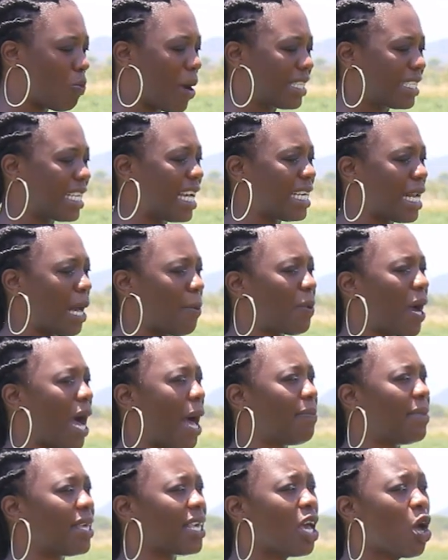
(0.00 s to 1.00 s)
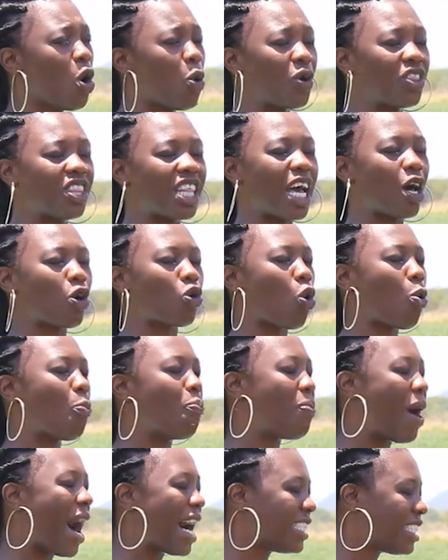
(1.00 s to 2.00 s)
might end up coming with a
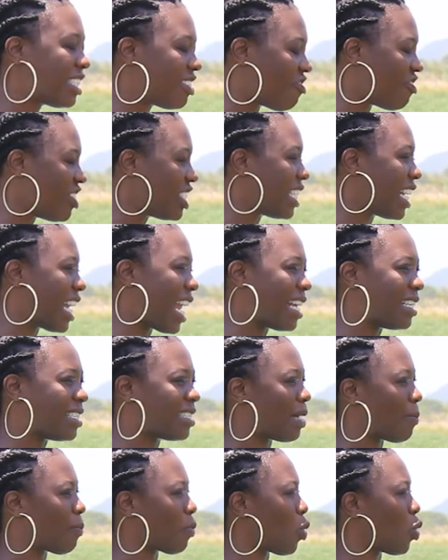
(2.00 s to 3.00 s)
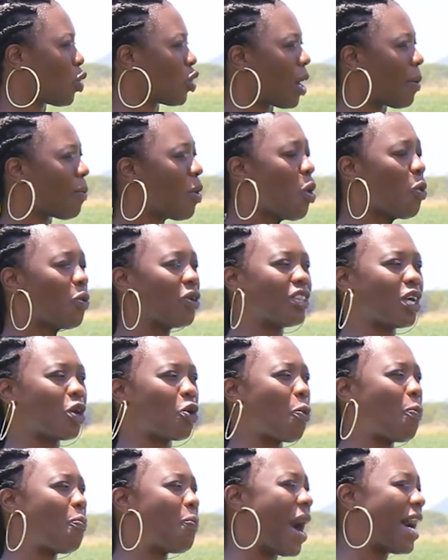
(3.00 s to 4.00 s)
robust fertilizer program, with a
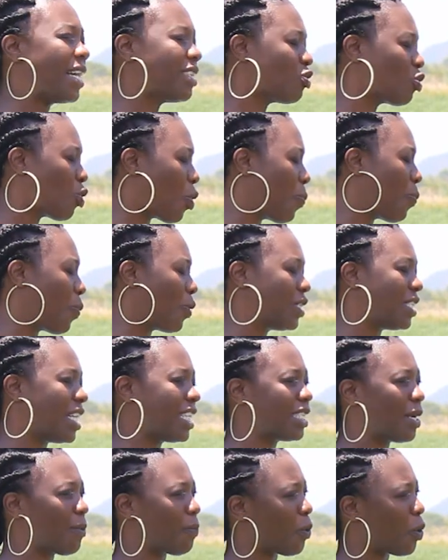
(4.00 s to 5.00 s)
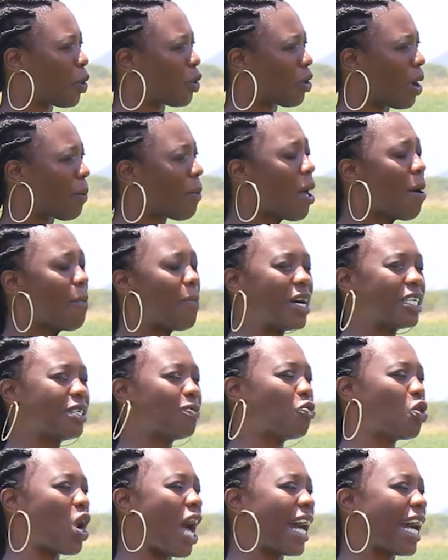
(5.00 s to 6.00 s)
robust crop protection program, but
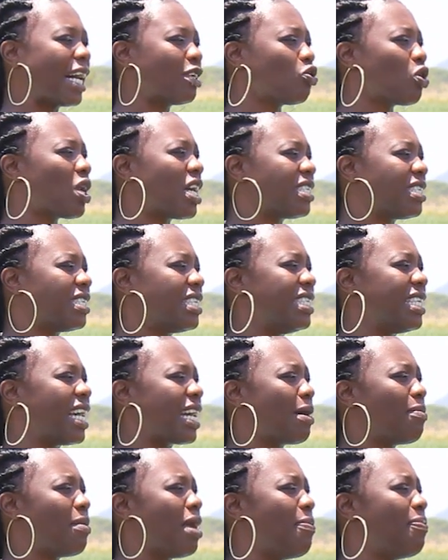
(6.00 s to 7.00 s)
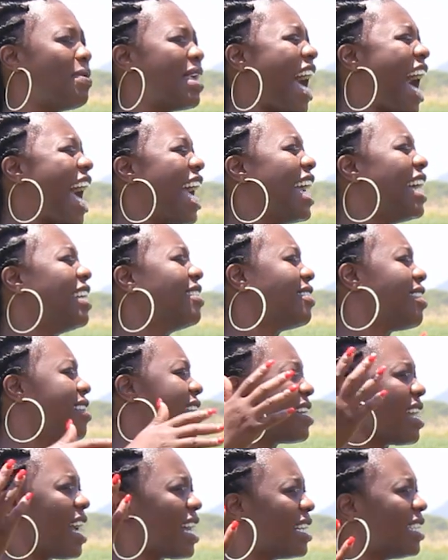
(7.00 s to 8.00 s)
seed maybe 8th
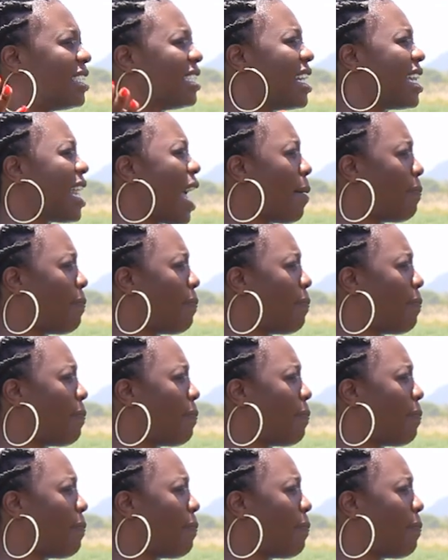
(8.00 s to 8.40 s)
generation.